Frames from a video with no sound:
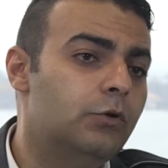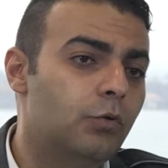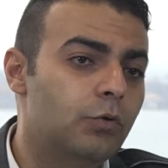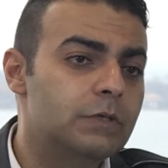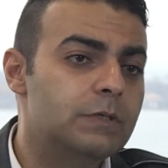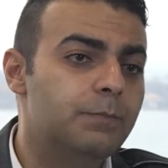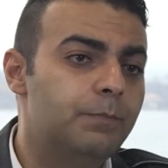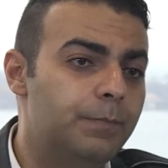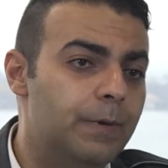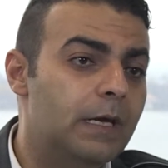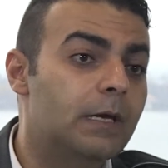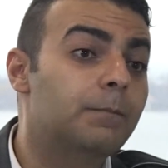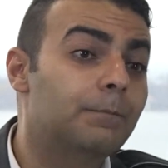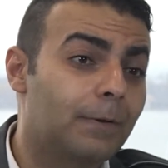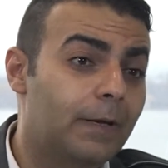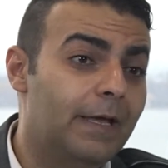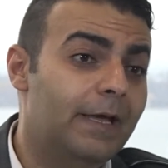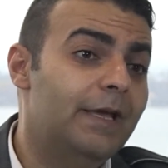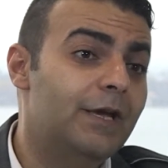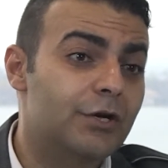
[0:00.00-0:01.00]
those big
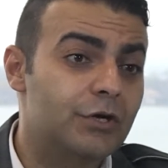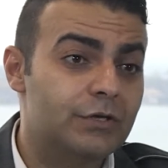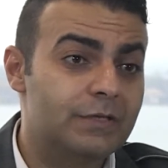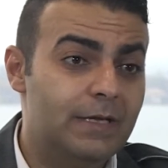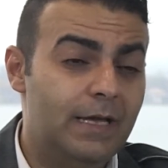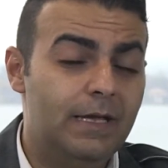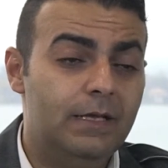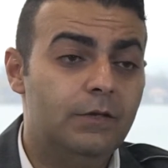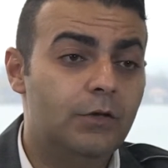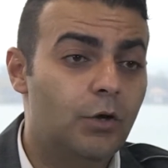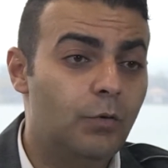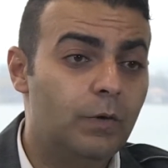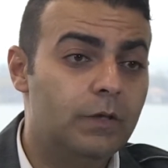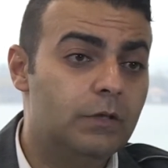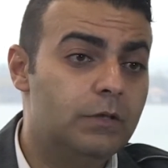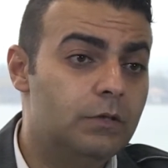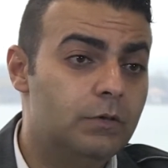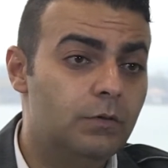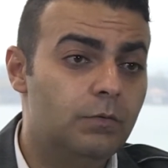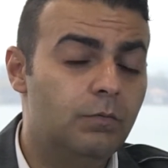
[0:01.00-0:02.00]
players and going
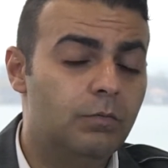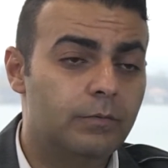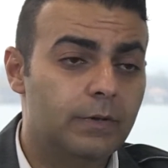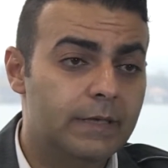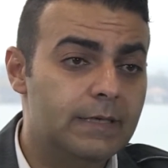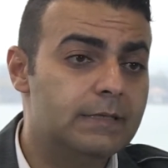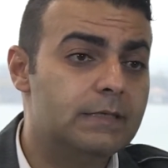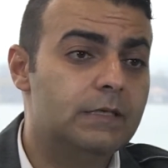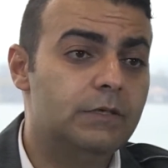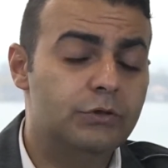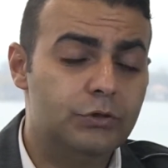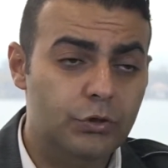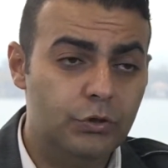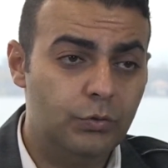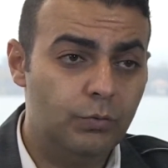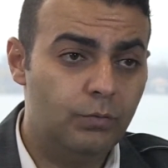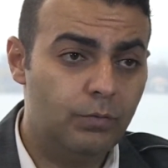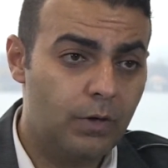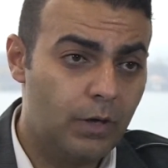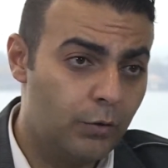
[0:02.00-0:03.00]
to listen
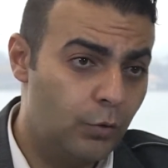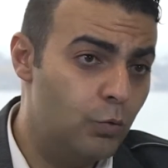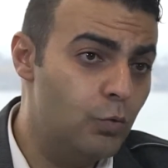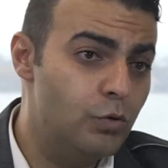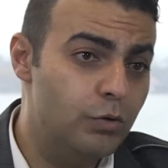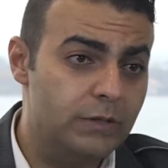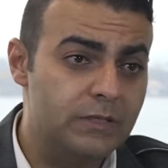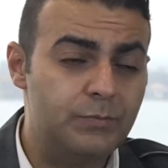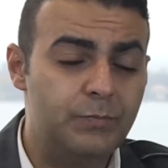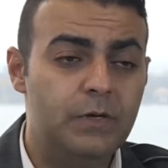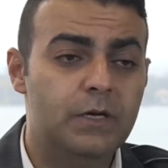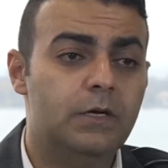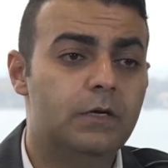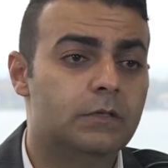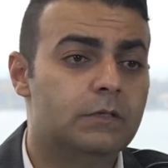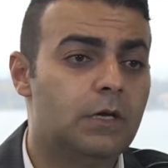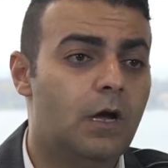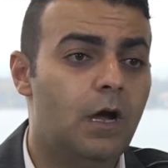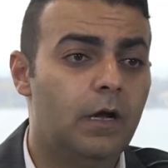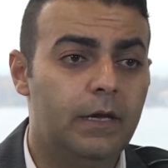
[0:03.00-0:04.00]
to Google speaker
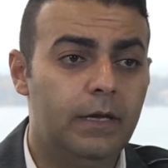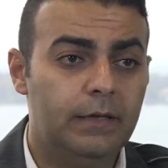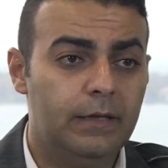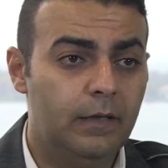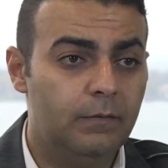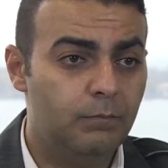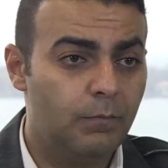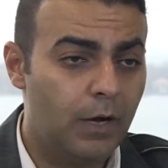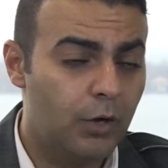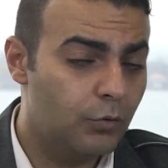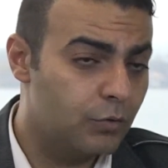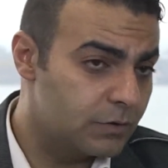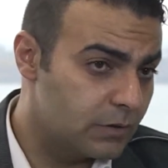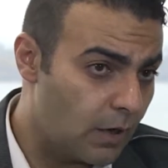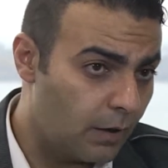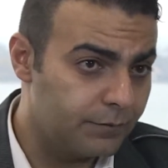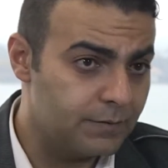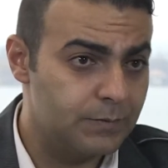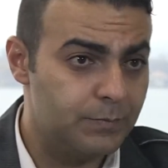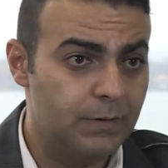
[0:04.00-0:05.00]
talking and
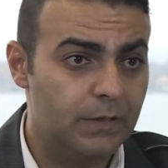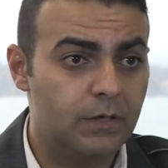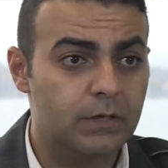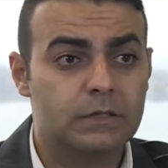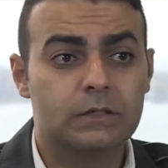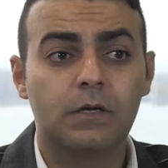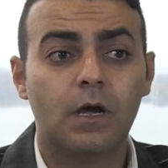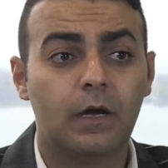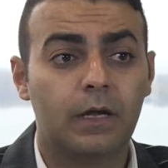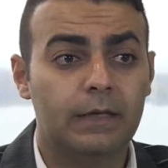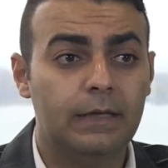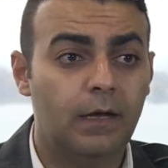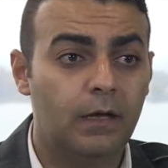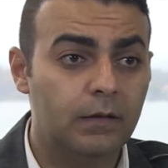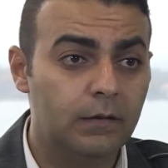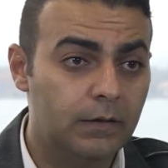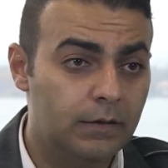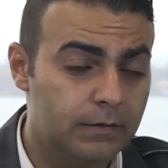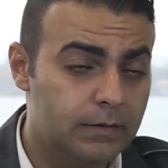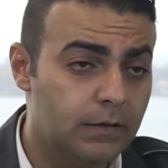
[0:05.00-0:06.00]
Microsoft speaker talking
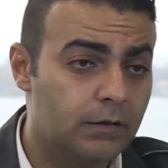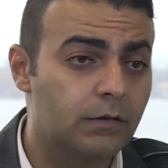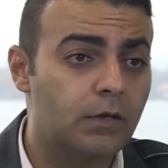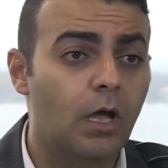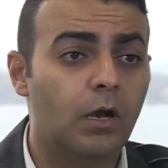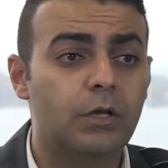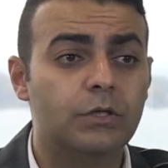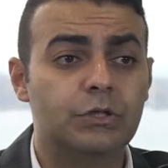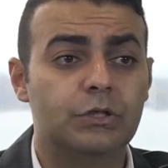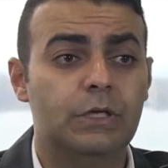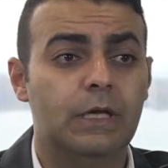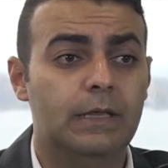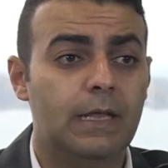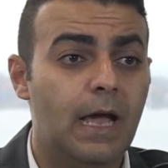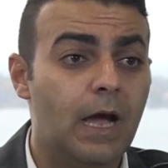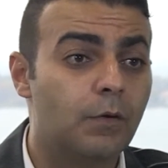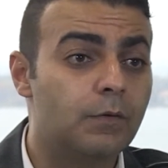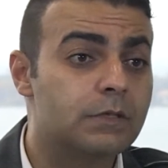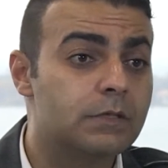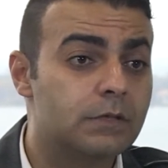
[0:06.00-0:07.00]
on the technology and
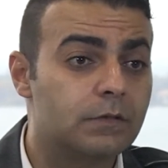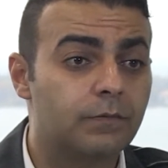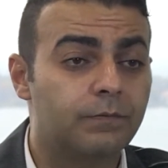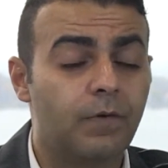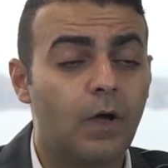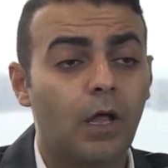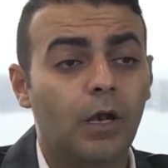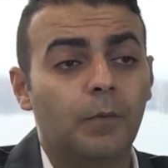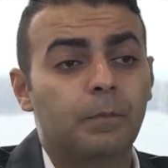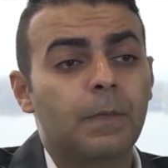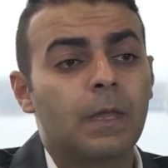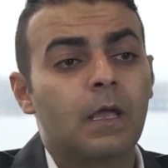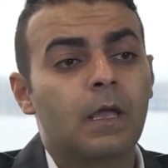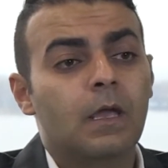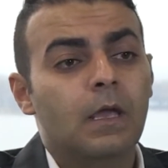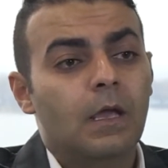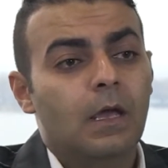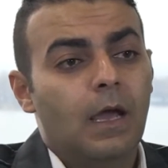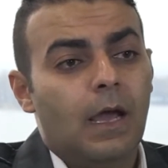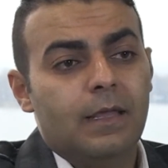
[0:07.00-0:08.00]
how it's developed.
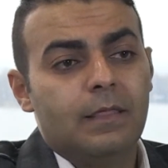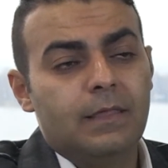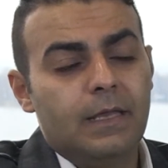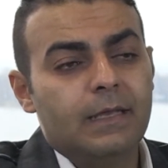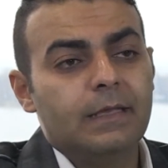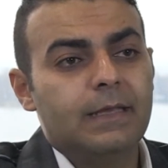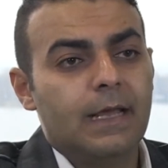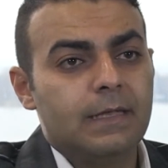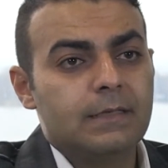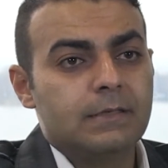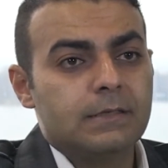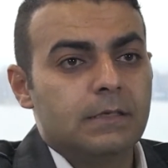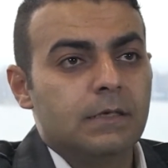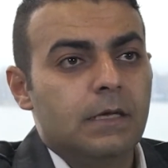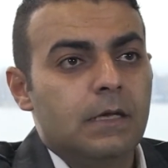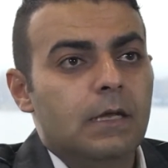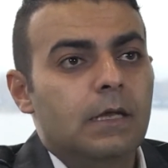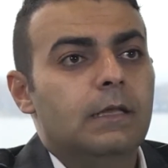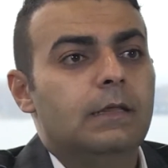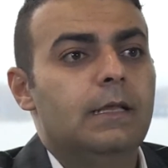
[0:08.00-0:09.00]
I think that's,
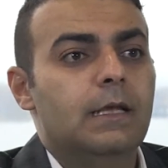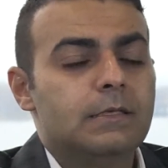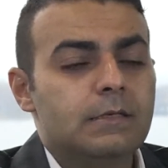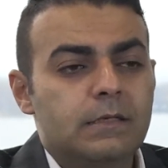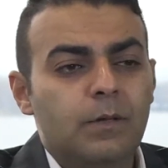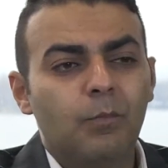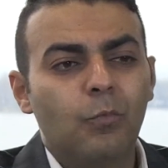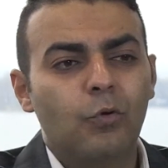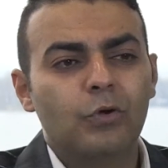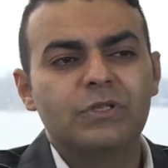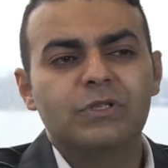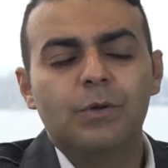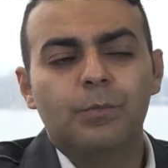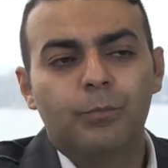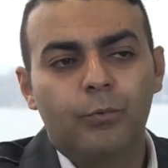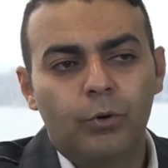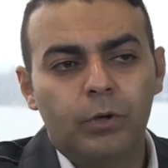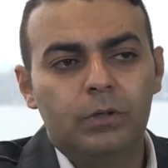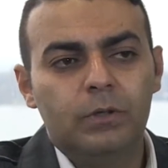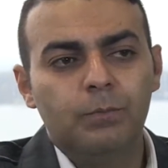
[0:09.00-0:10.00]
that's the most
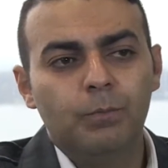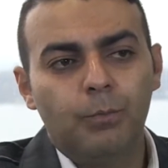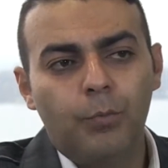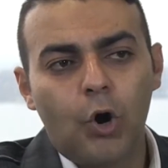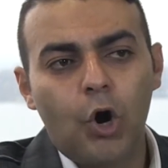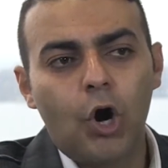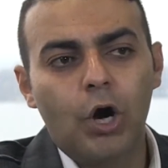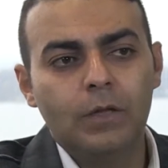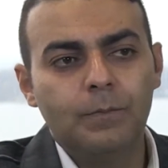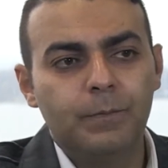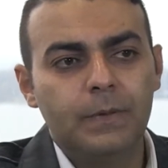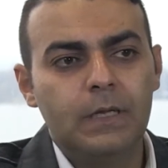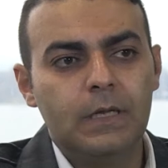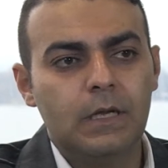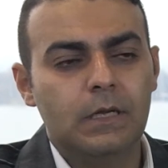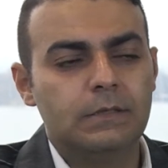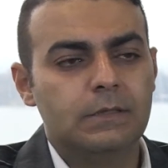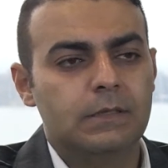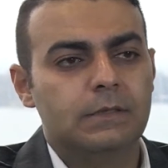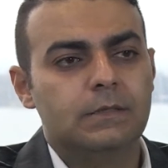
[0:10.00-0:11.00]
important part
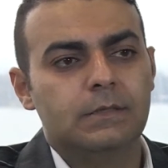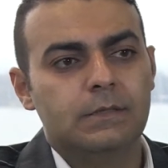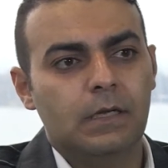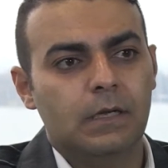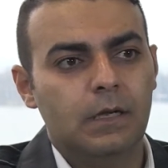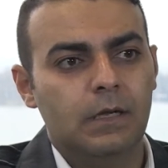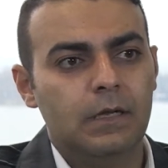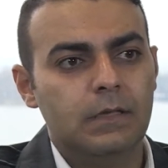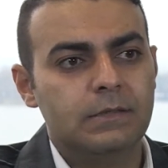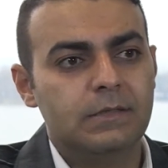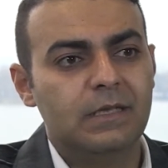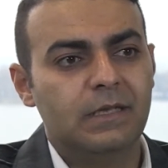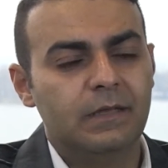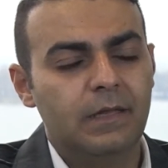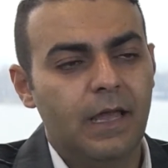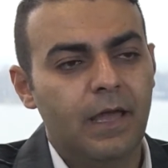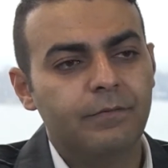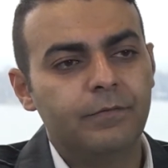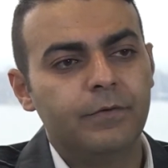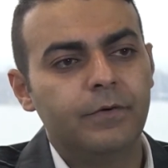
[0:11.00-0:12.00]
because it's, a, it's an
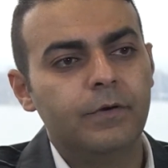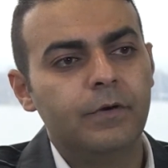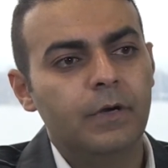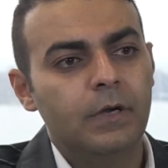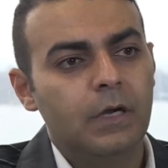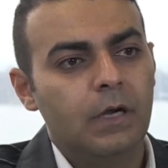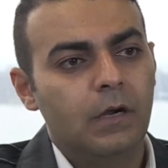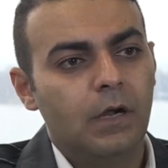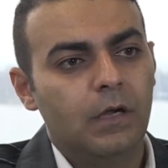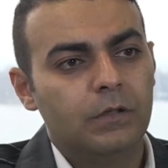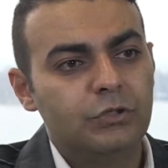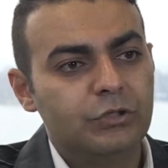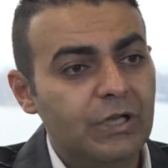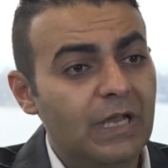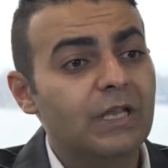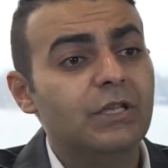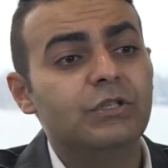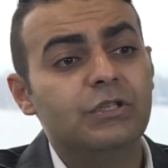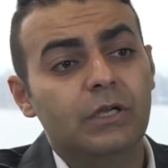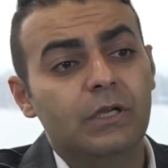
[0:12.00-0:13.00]
ever
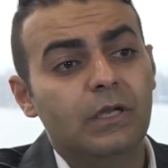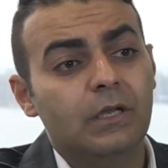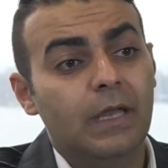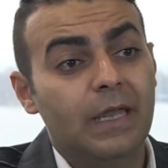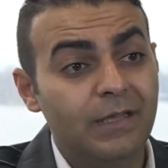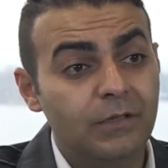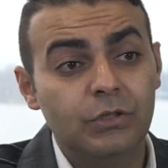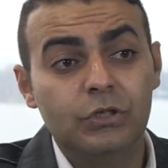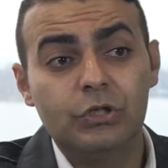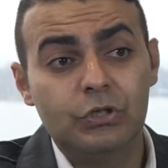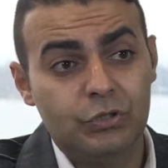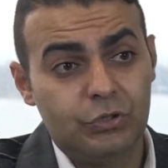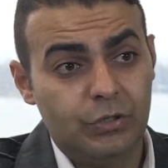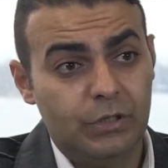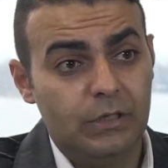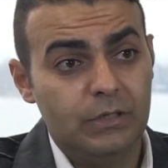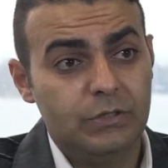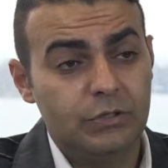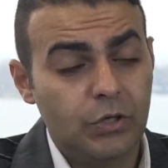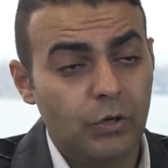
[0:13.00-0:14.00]
changing
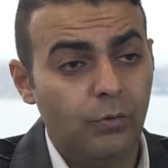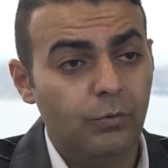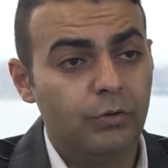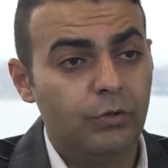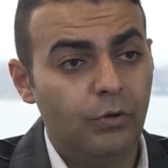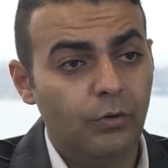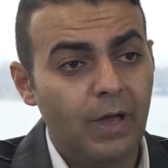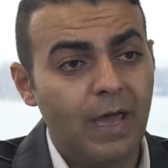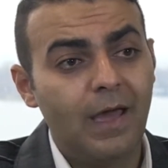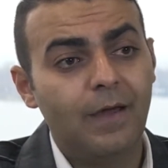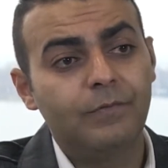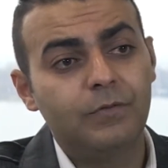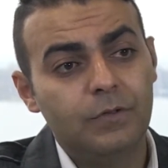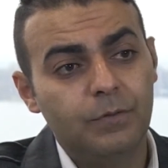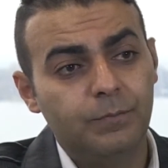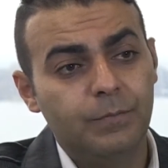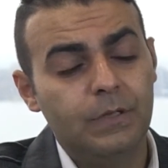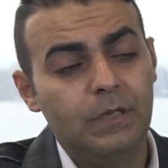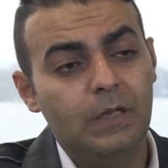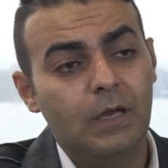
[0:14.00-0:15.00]
industry, so you have to
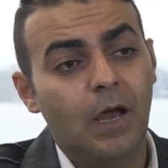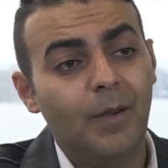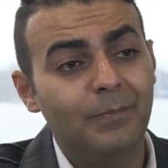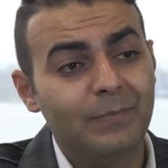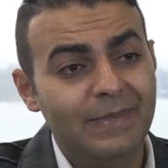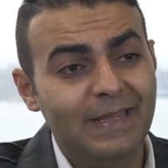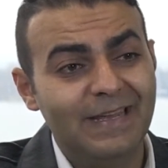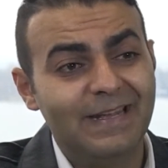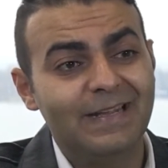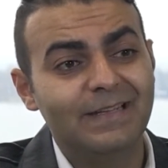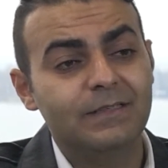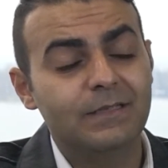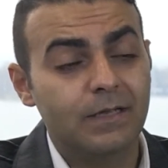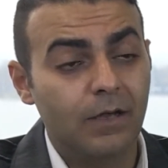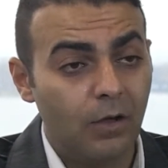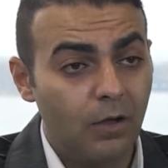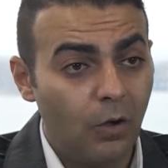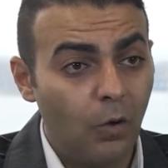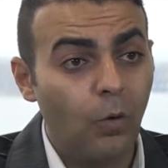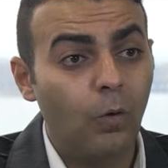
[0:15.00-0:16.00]
be updated
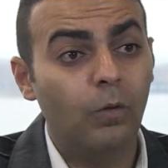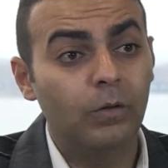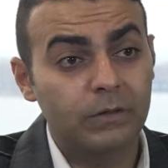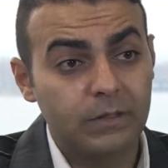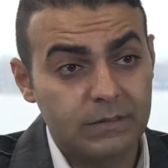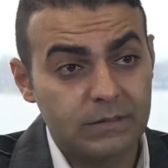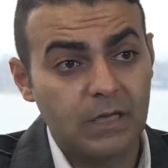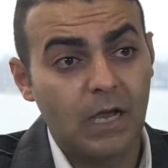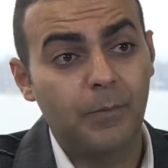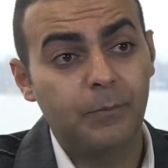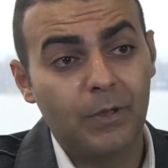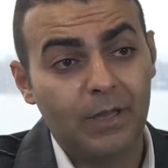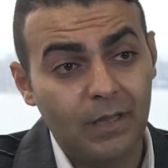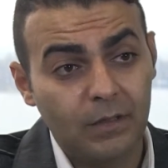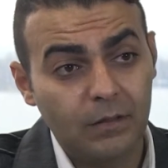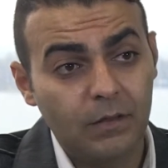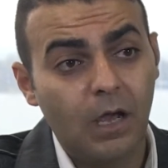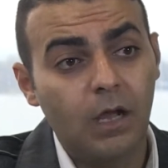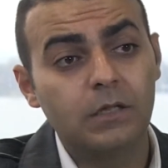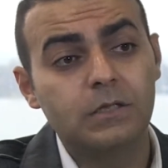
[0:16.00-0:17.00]
all the time. You
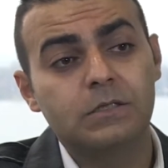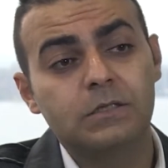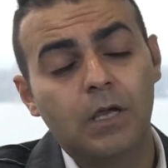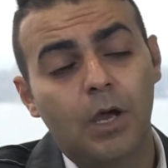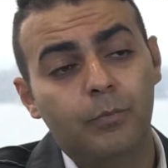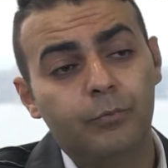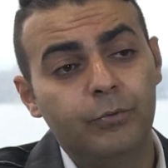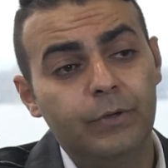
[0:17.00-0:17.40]
cannot stop